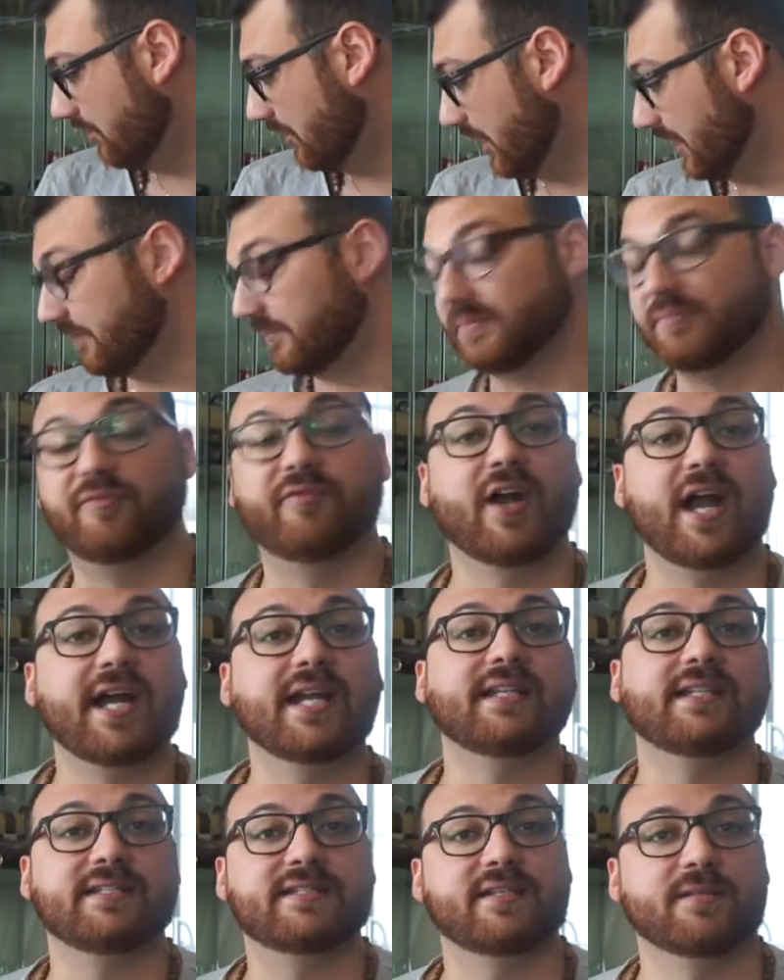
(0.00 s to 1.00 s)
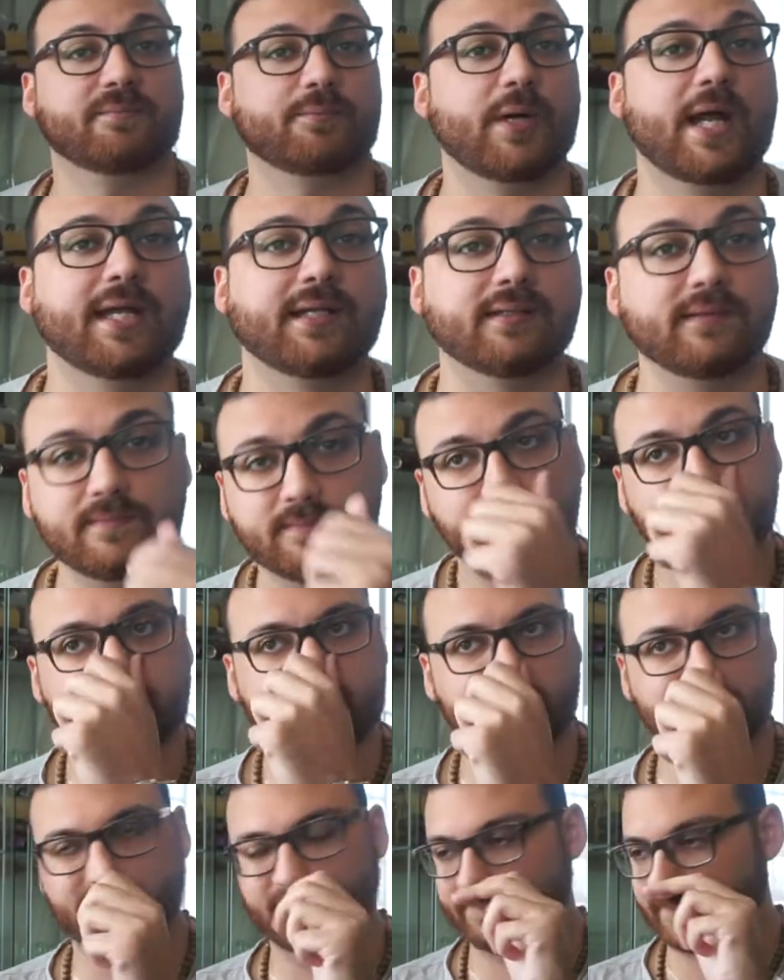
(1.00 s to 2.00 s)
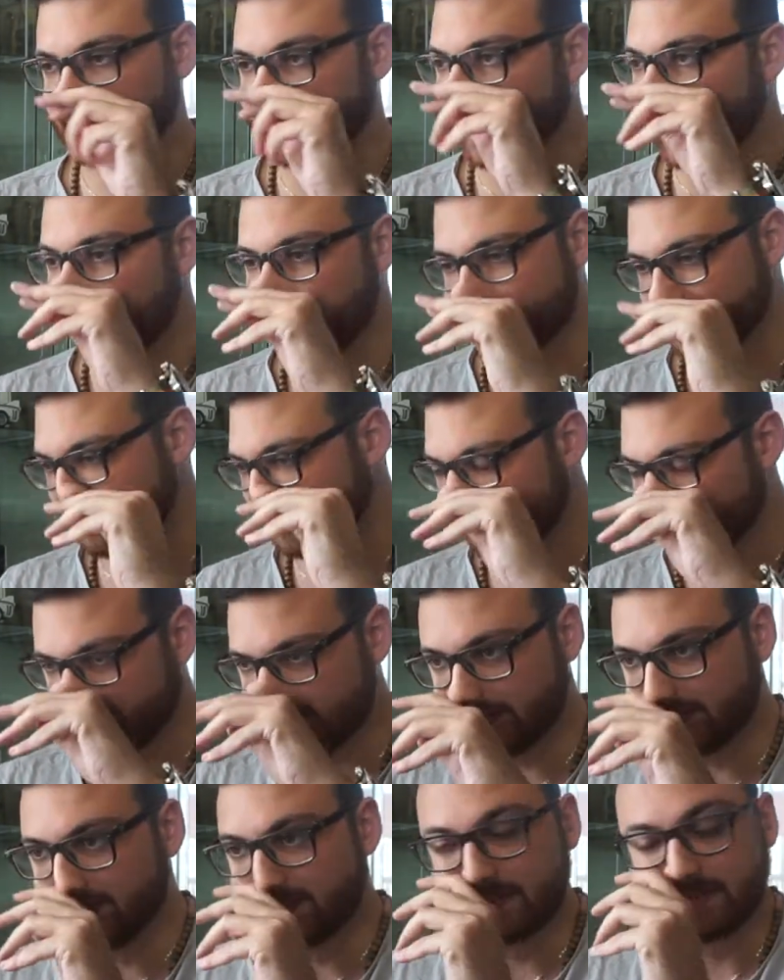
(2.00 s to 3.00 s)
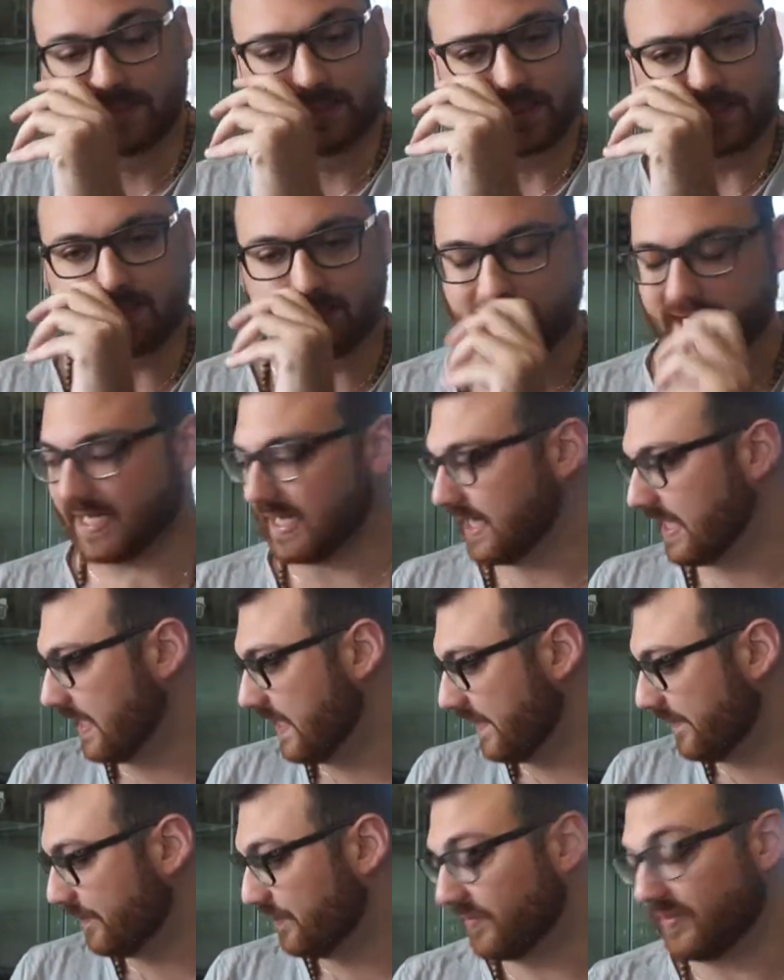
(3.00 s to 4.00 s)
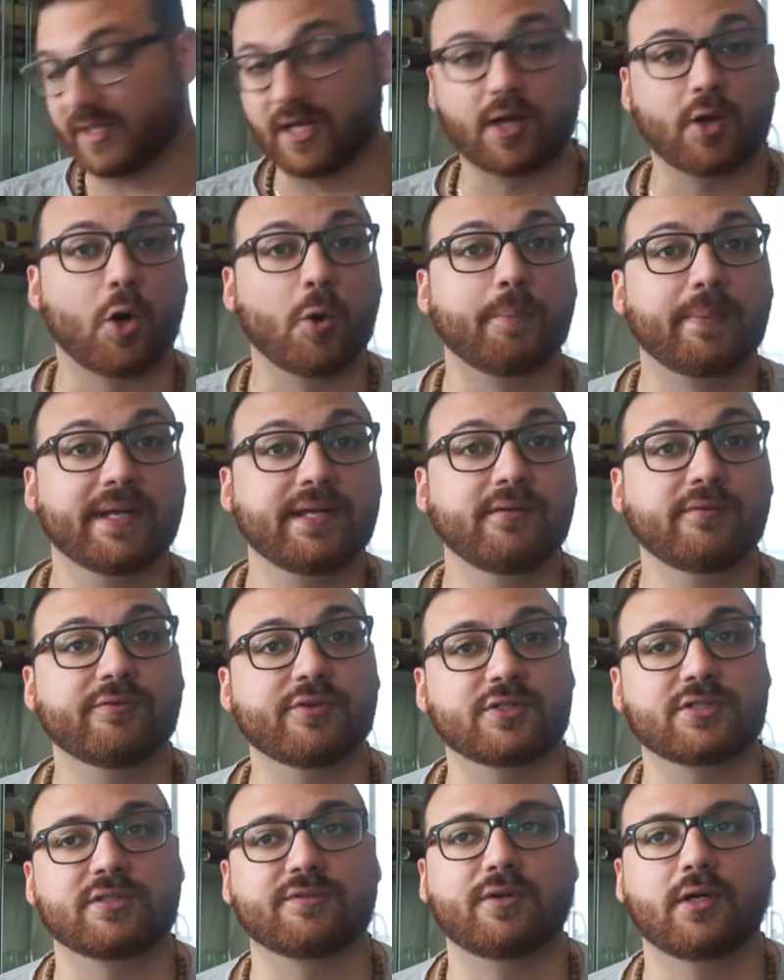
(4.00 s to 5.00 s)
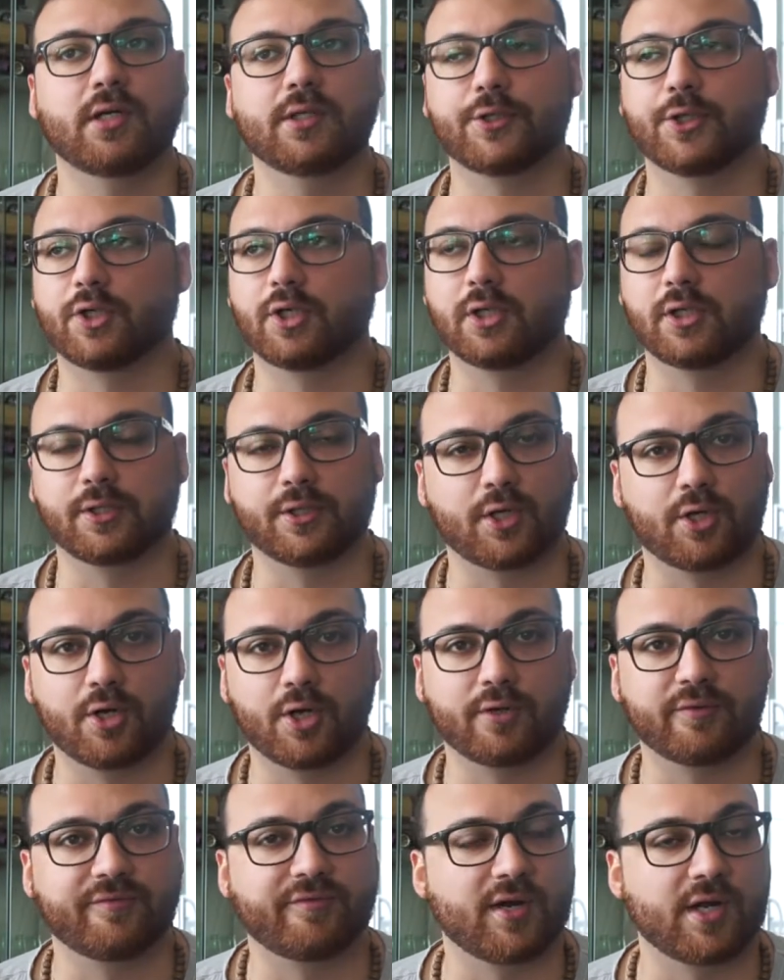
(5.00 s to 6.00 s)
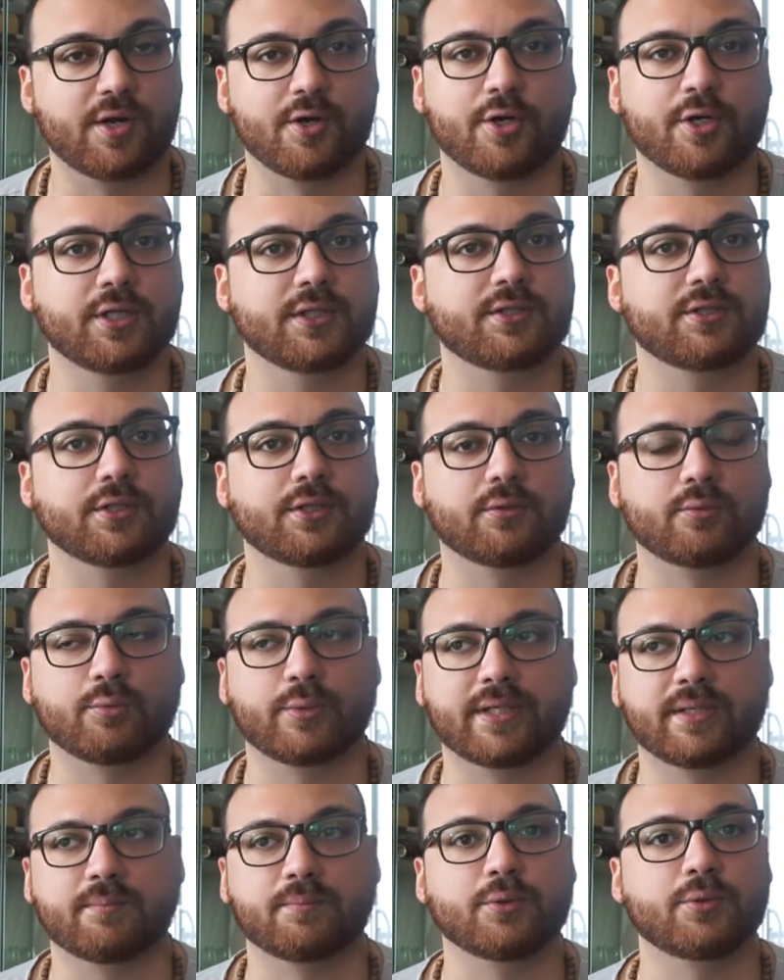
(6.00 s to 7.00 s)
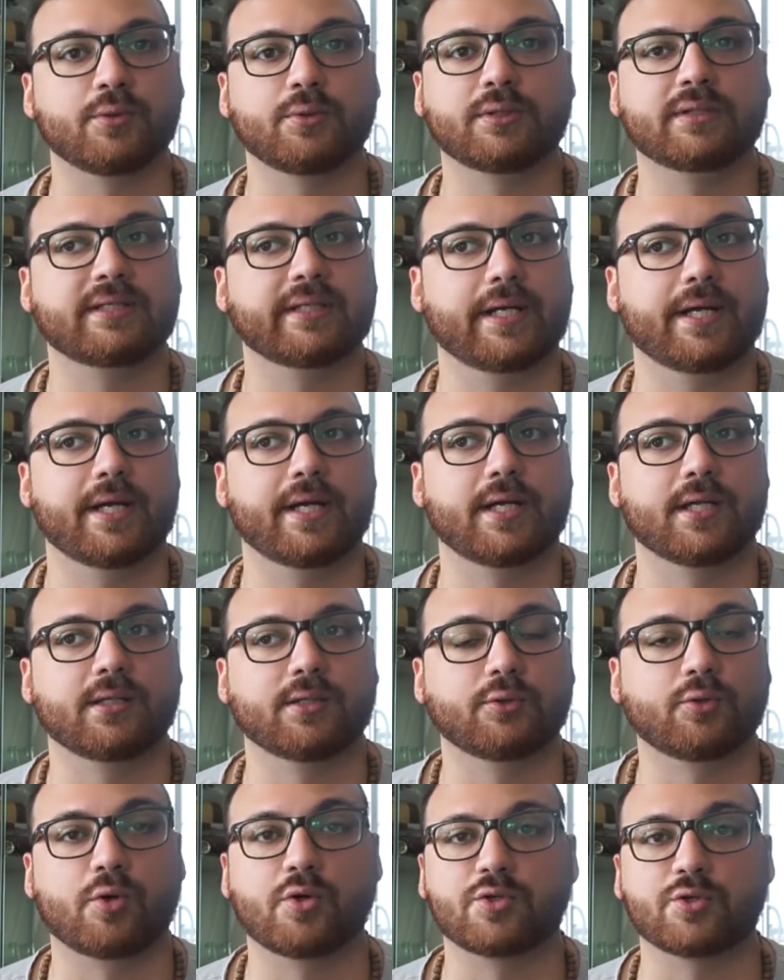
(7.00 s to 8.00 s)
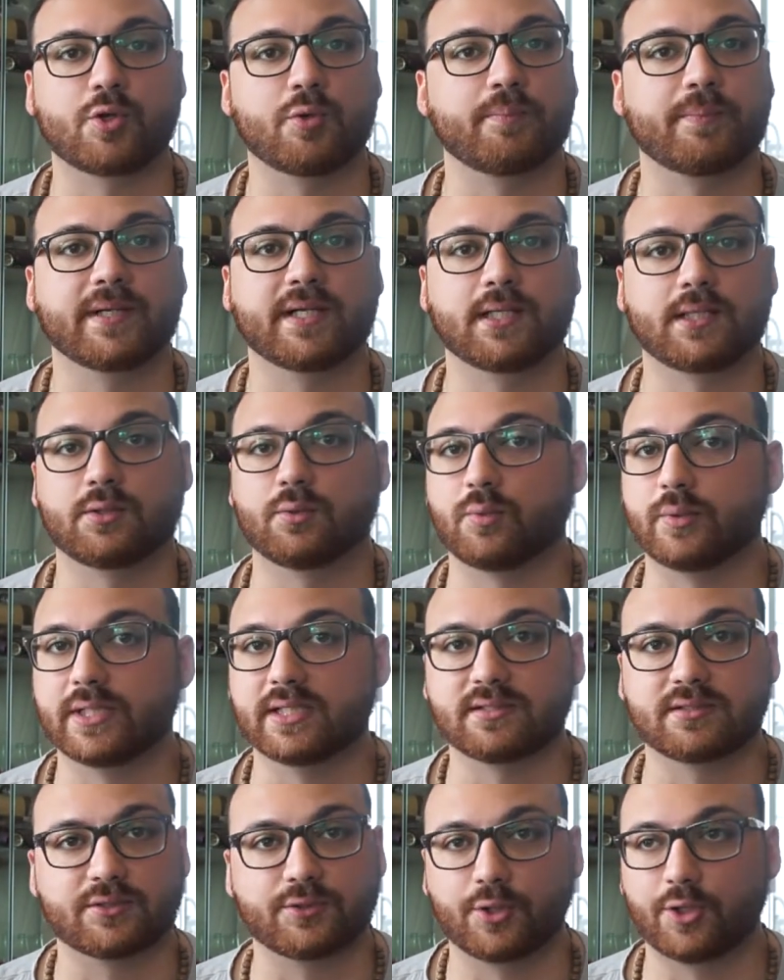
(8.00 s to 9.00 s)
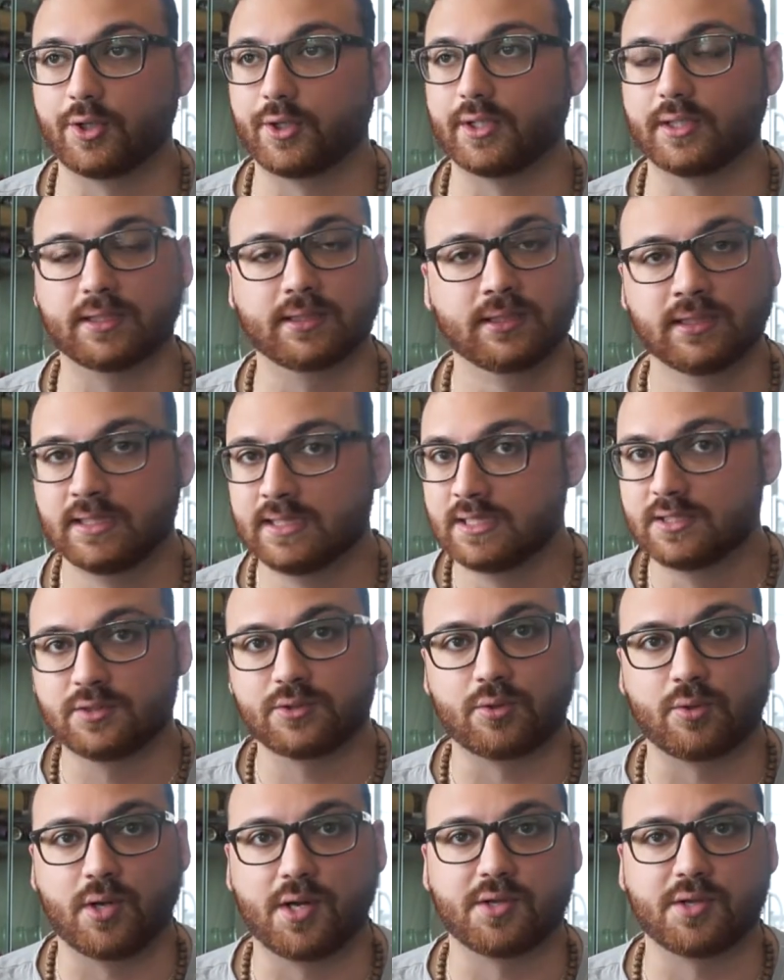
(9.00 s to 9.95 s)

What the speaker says: a very decent brand. Okay. They open, first of all, your front hood, your rear boot, the doors open, the wheels turn, so